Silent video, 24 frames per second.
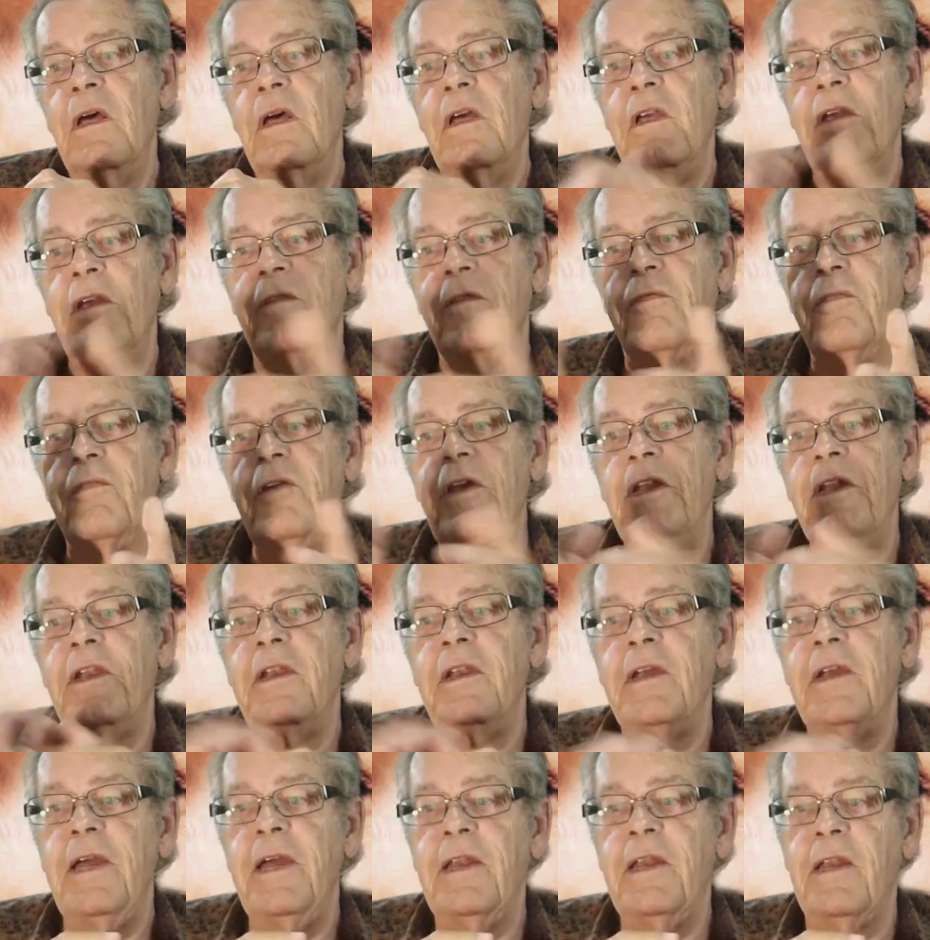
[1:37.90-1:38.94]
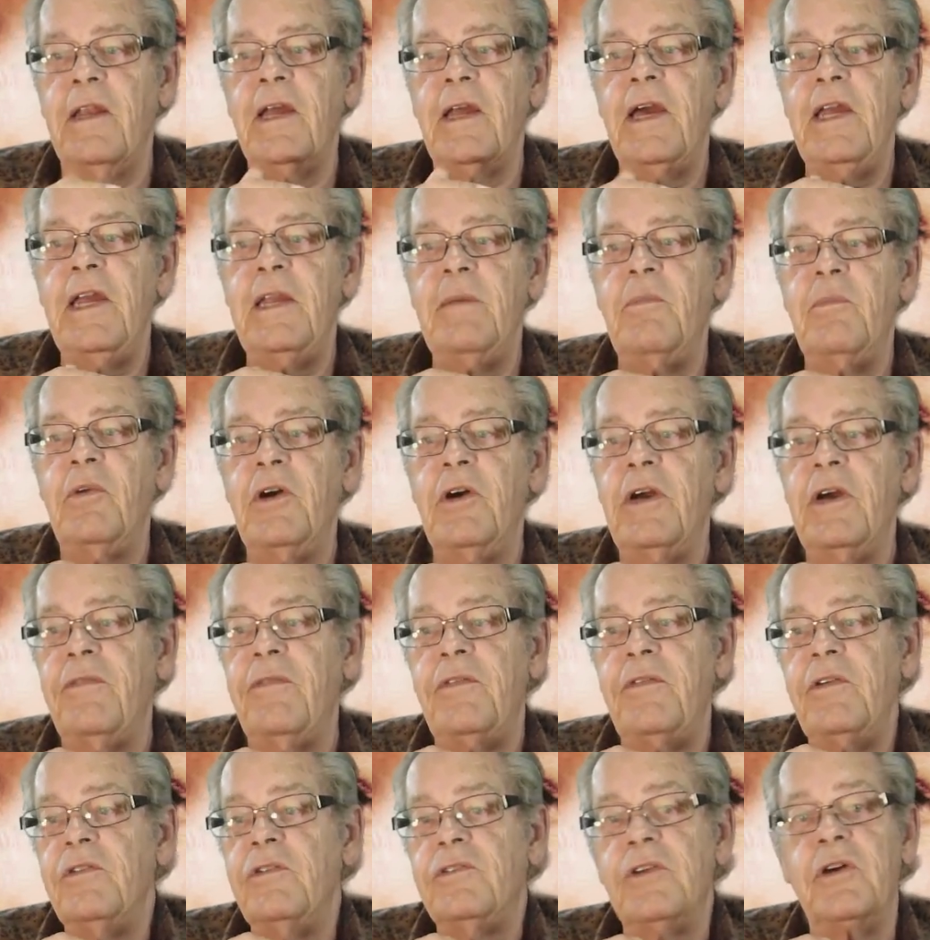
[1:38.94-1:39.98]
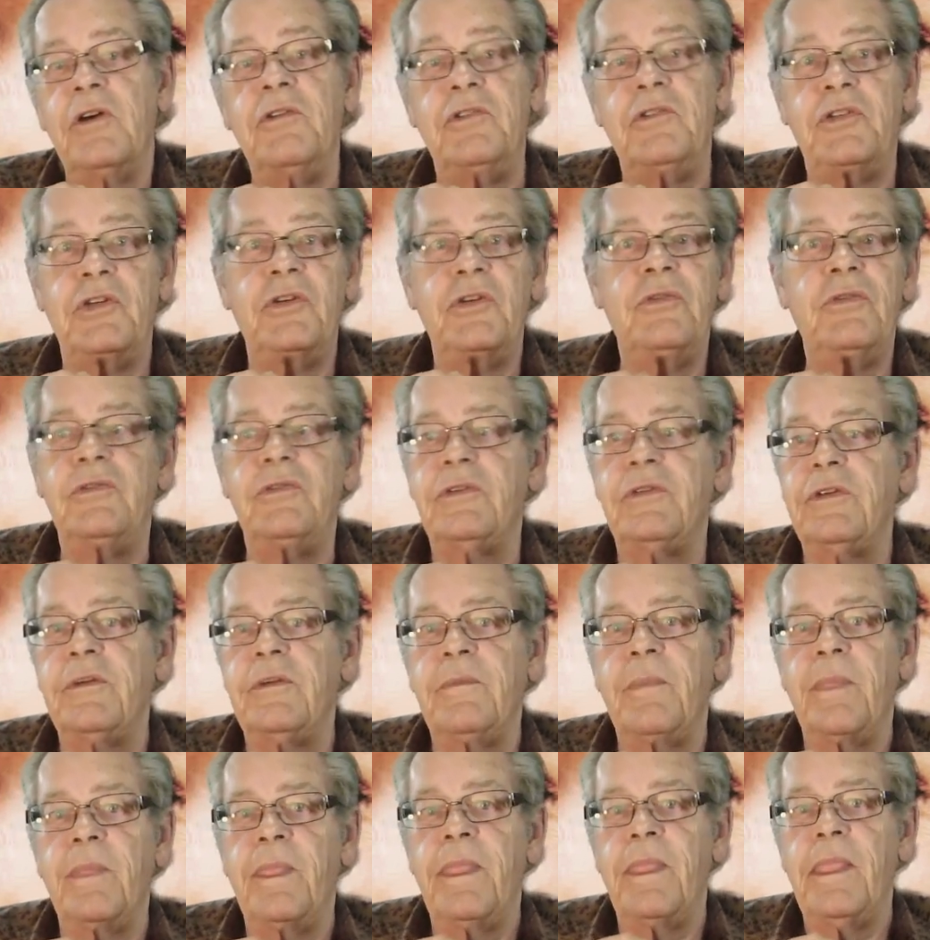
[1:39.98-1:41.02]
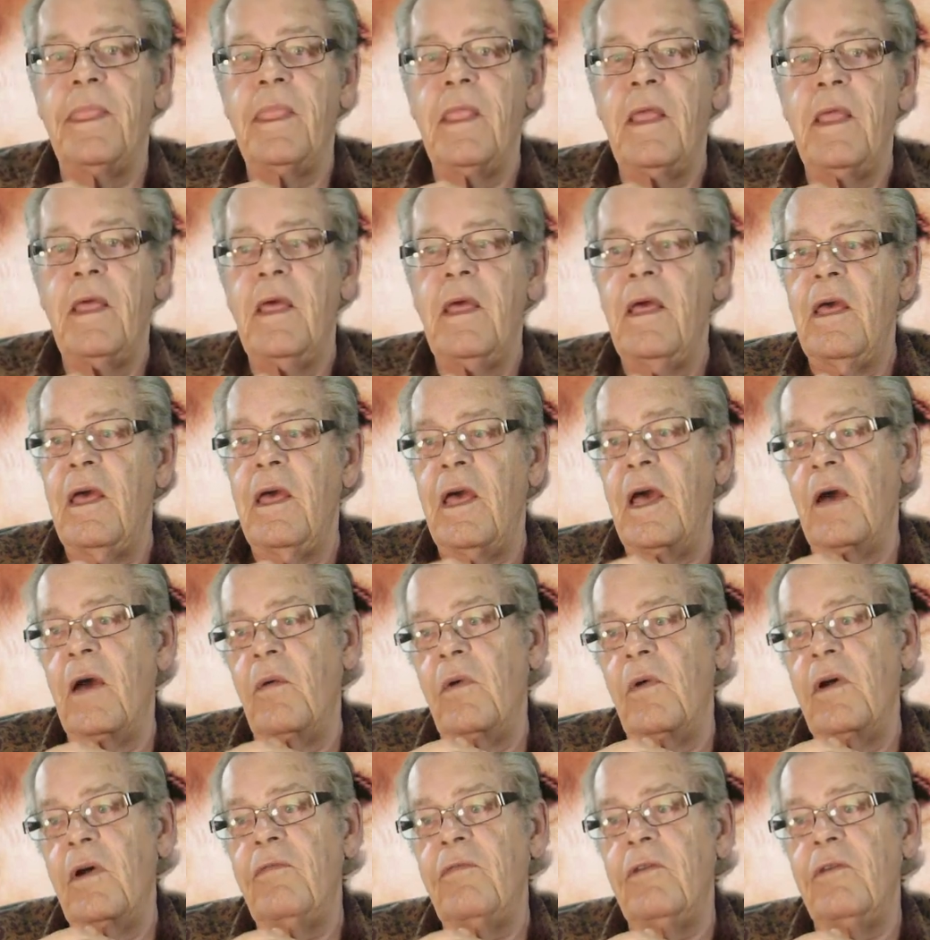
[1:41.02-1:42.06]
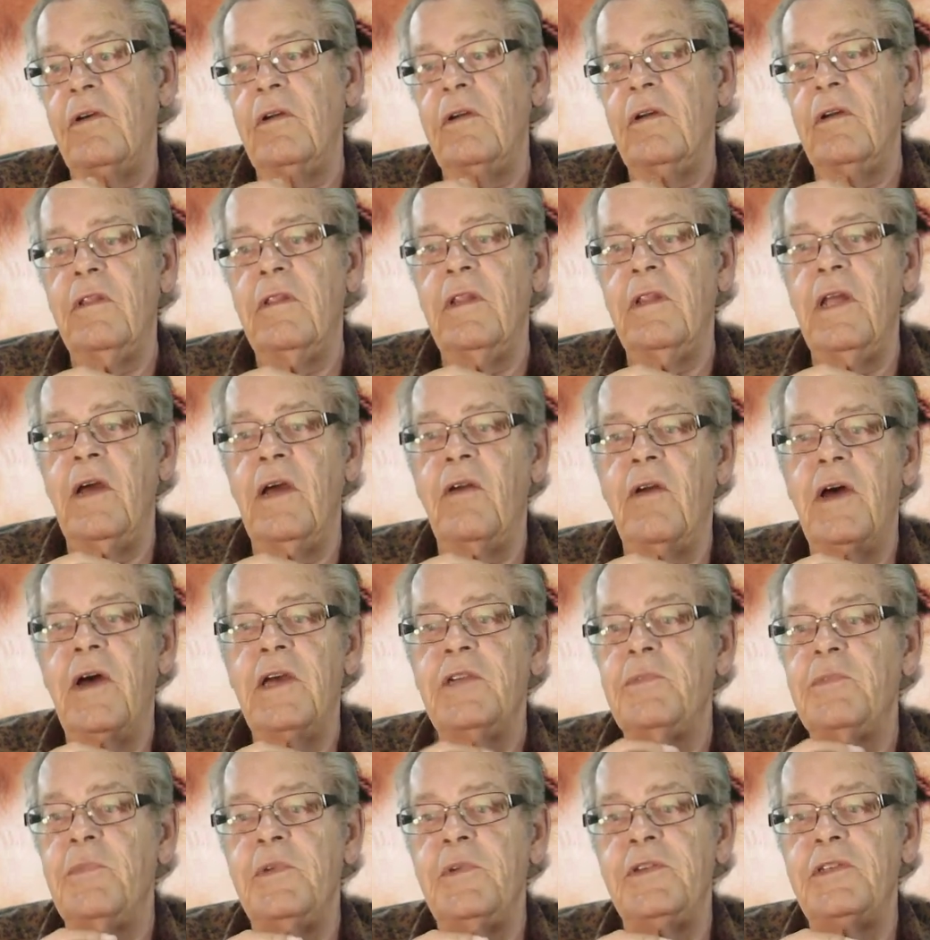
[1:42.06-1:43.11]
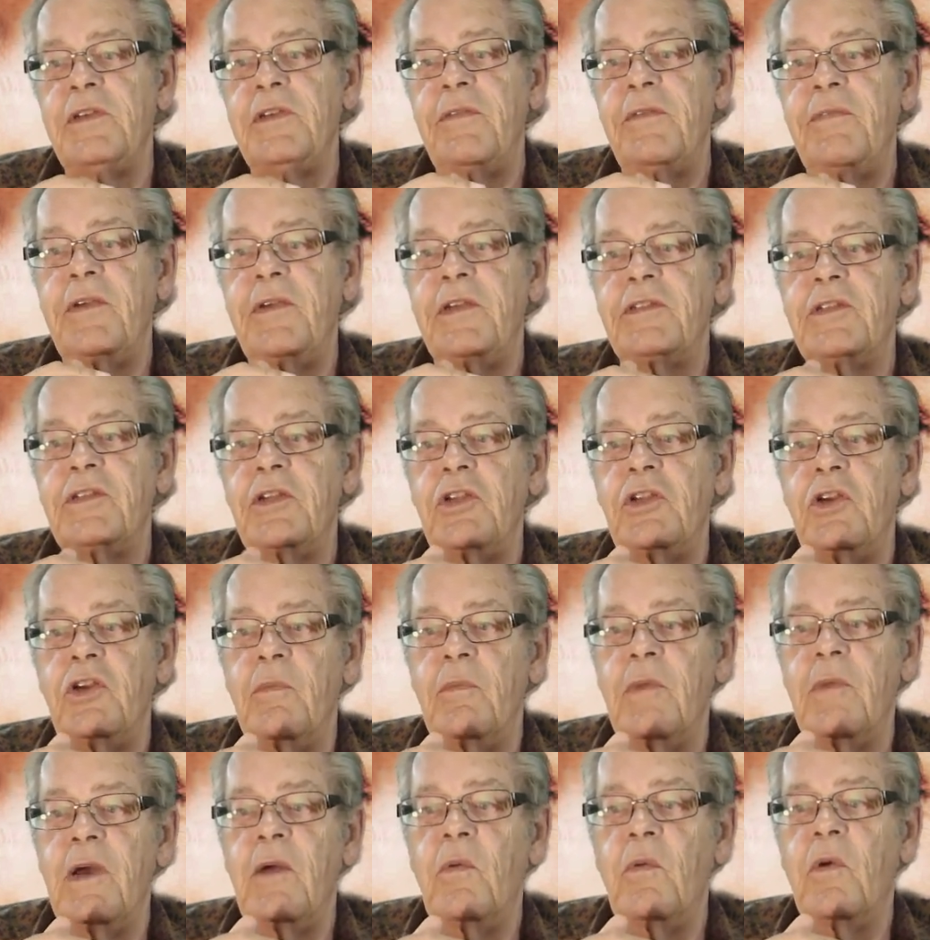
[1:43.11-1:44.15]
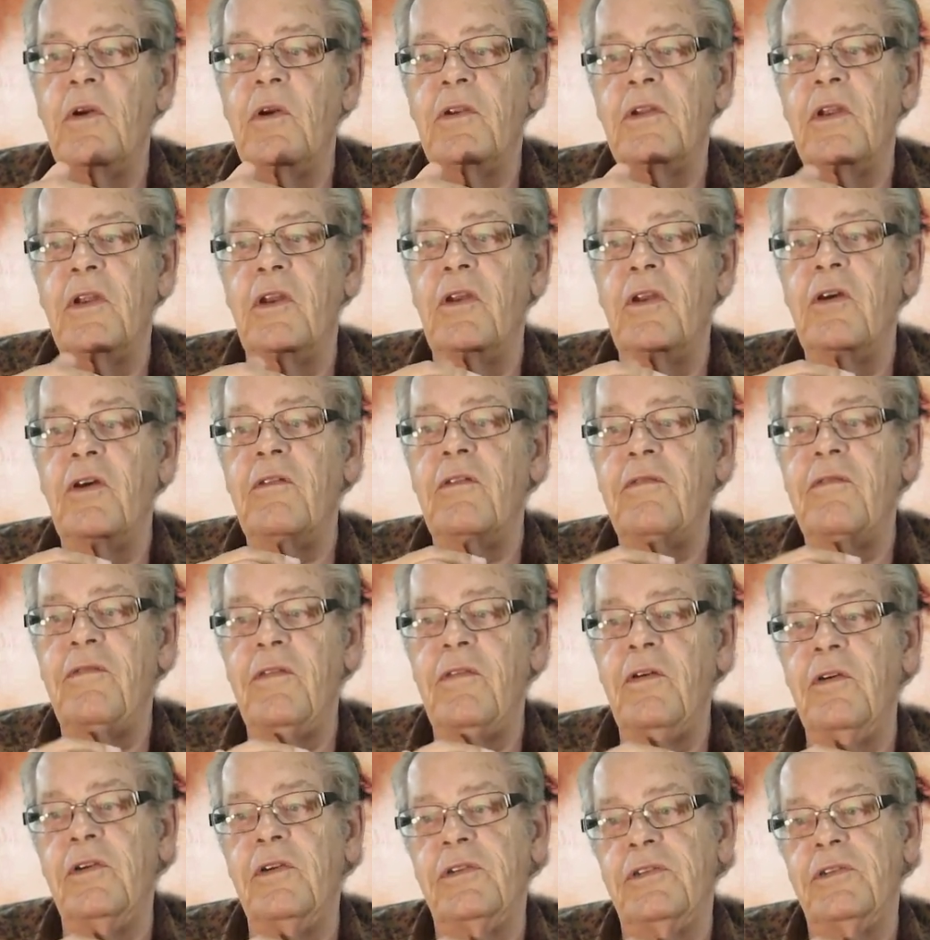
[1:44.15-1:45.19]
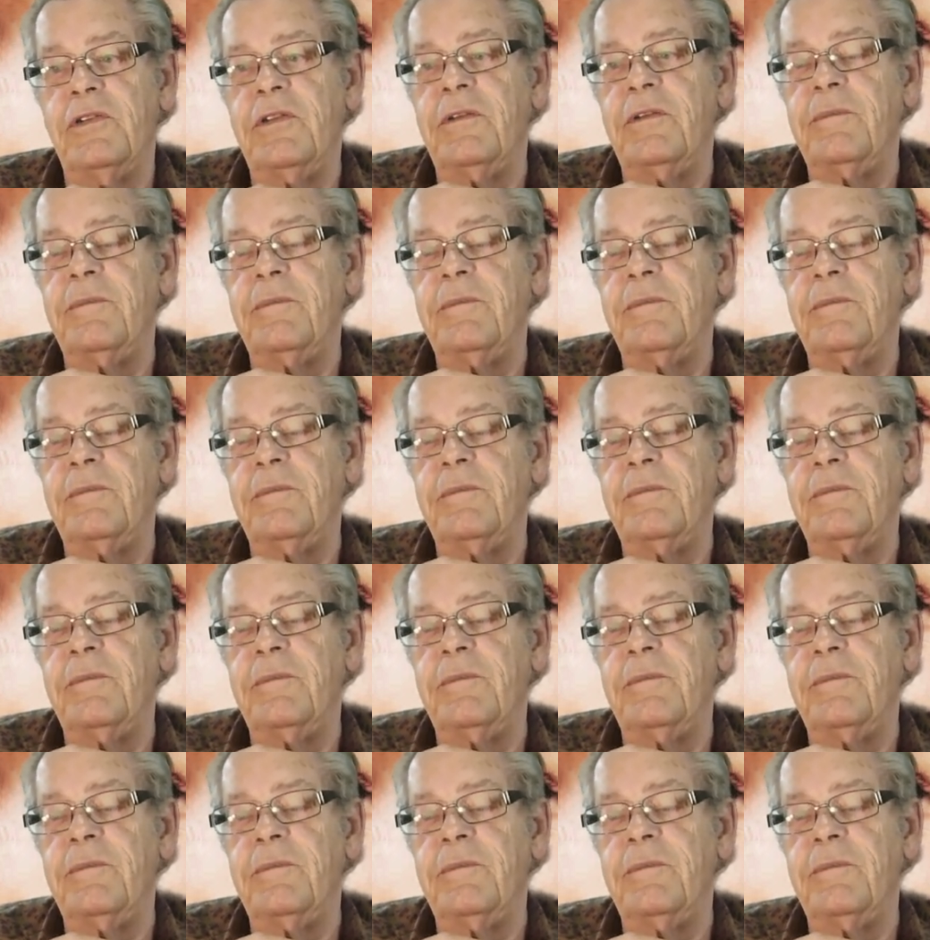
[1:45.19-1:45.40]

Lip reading: You're free to date a ladyboy if you so choose. However, there are specifics that you may want to learn first.